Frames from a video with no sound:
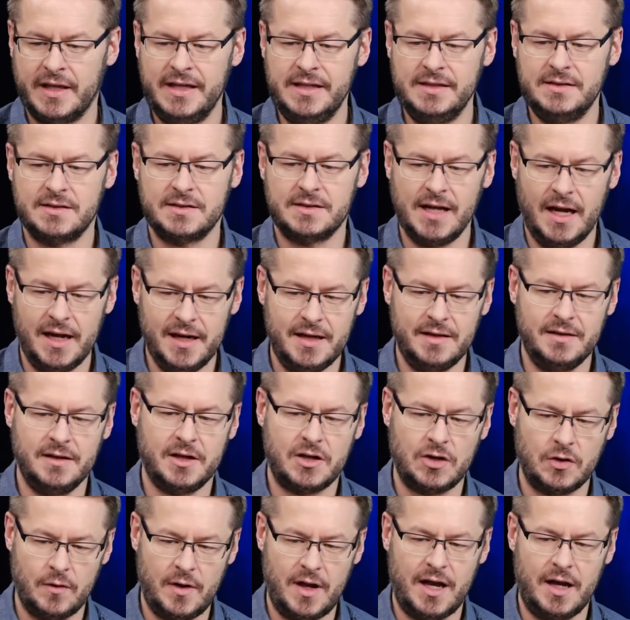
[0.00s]
He studied
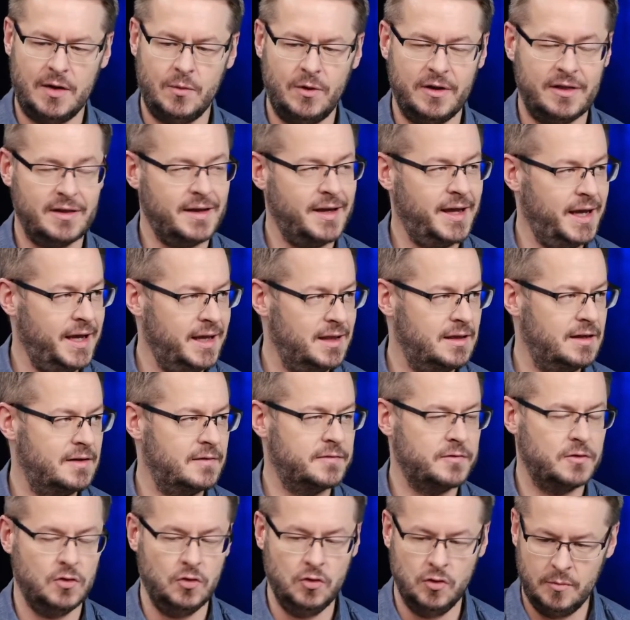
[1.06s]
the Quran with
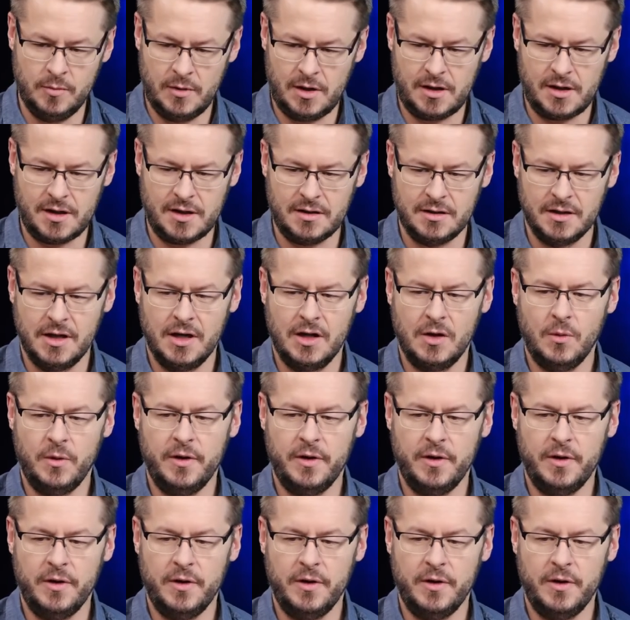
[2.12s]
Caliph Umar,